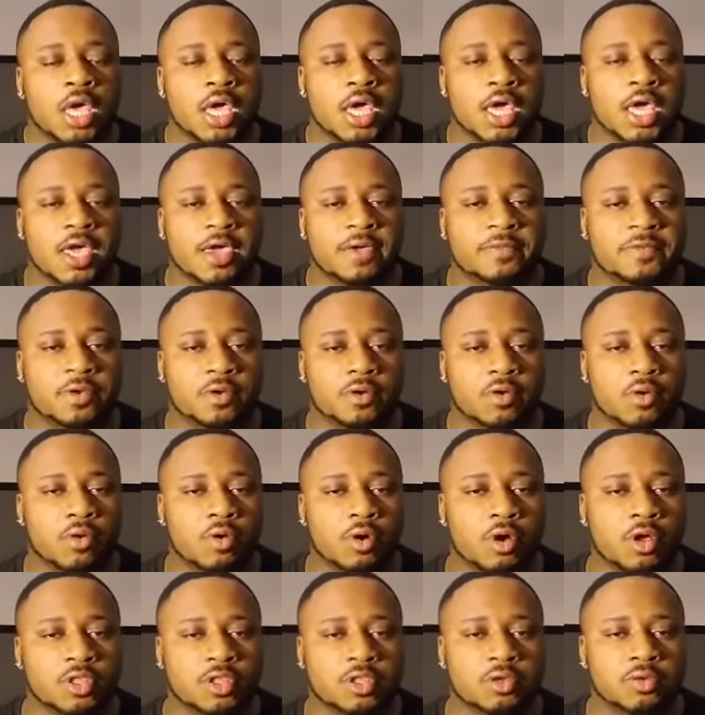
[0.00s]
if you're
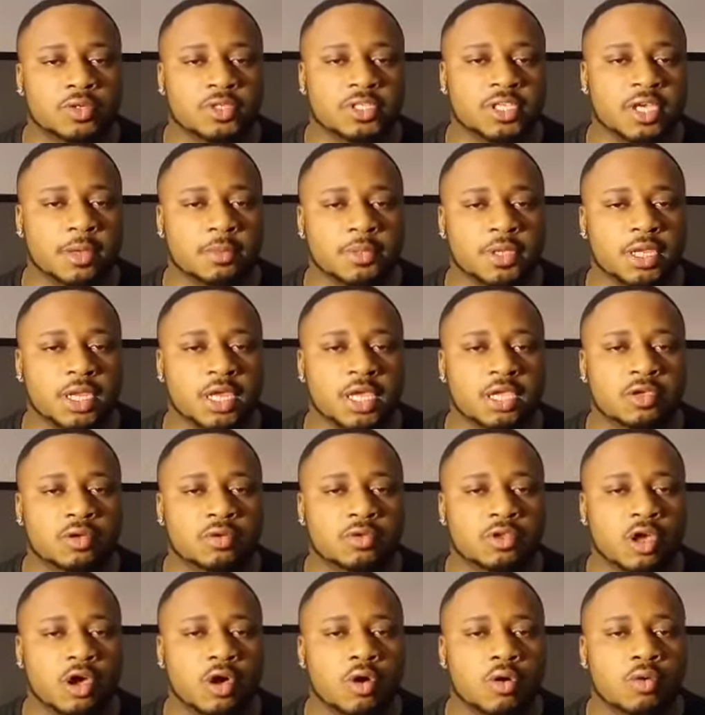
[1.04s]
going through something and you
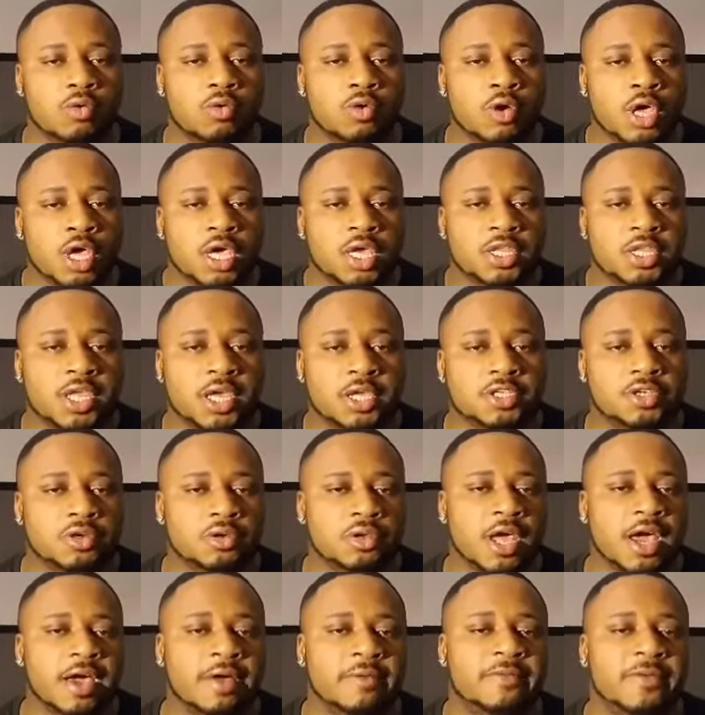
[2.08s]
know that you're
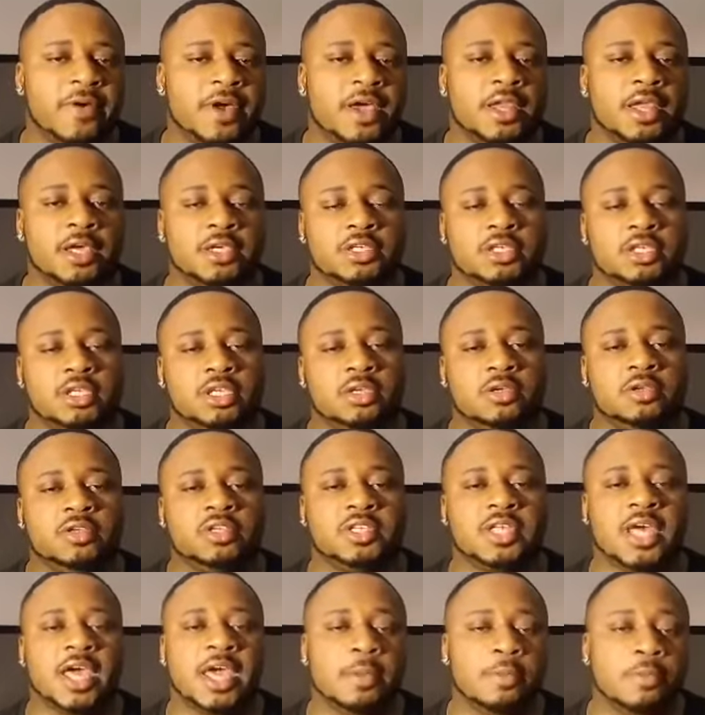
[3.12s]
not financially
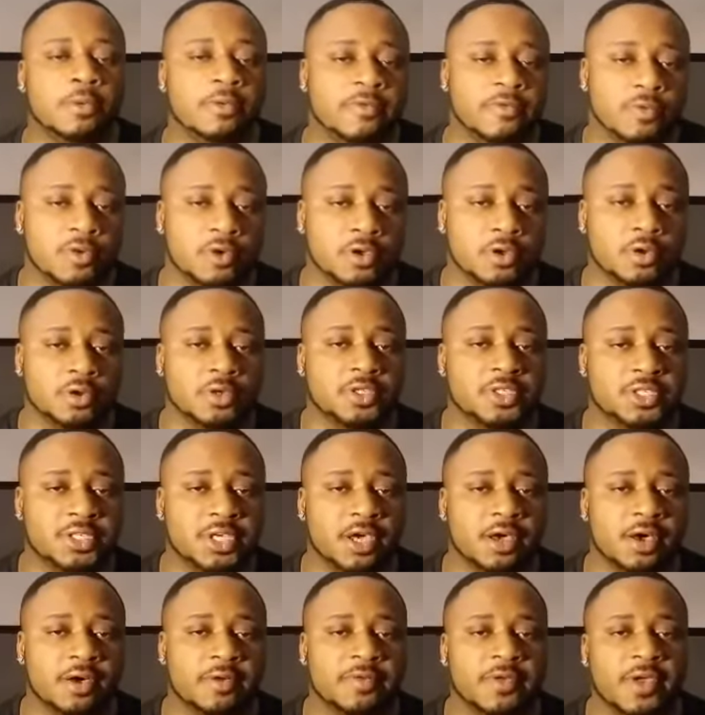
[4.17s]
stable for
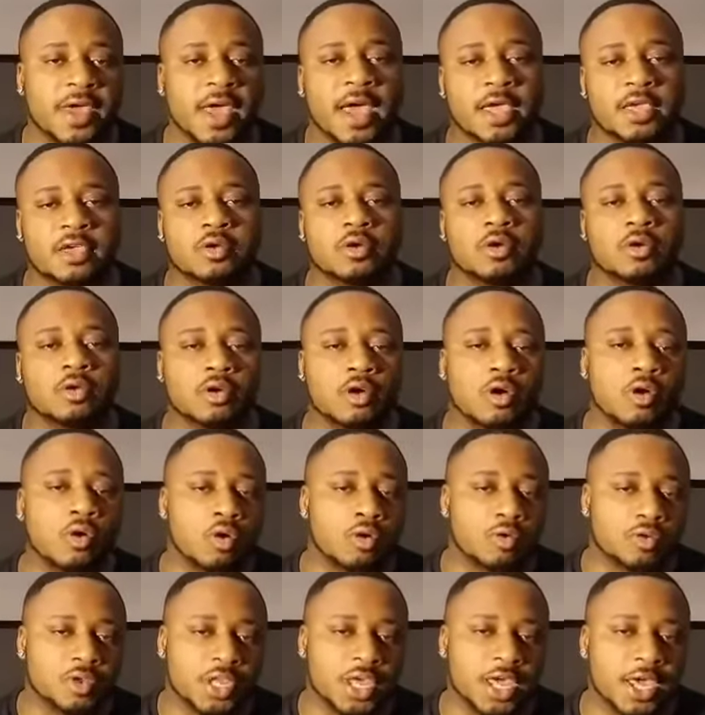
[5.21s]
yourself, how you going to go
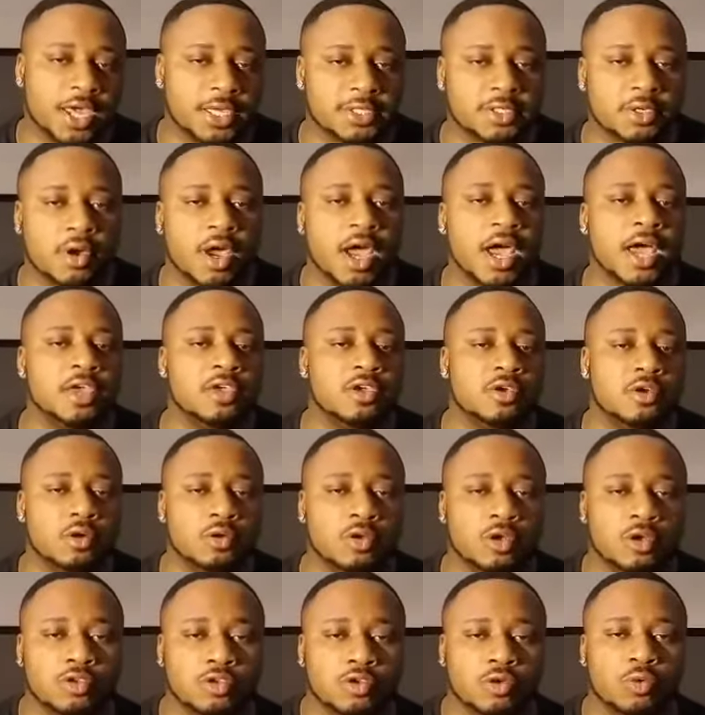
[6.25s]
on dates, or how you
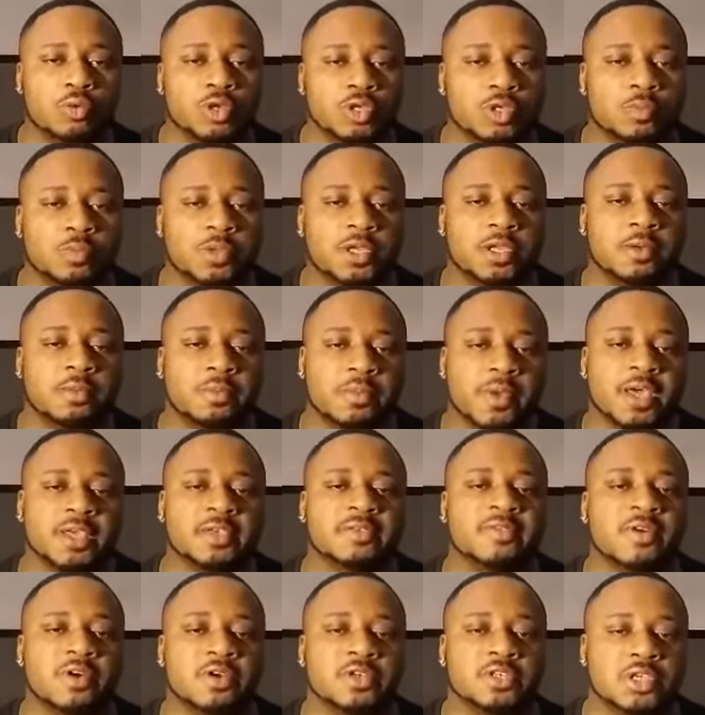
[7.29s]
going to be the best
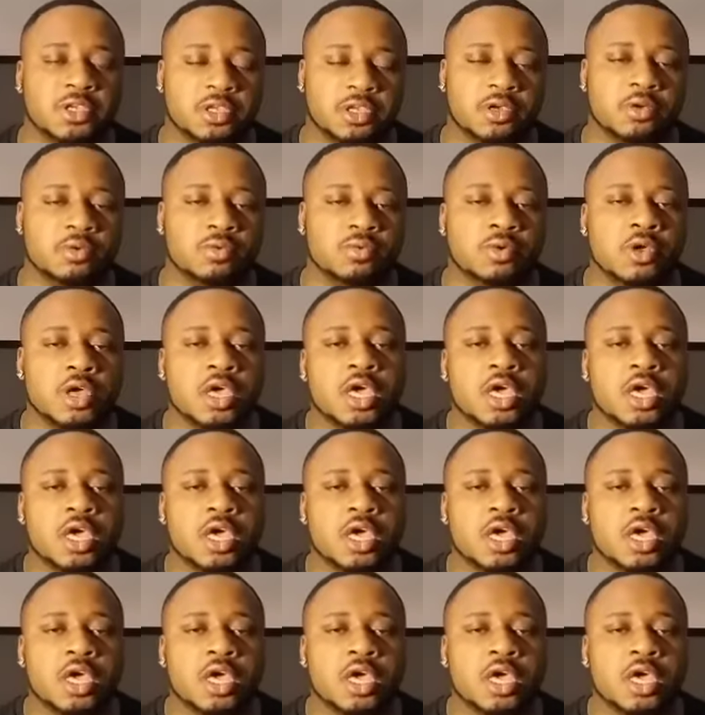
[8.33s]
version of you?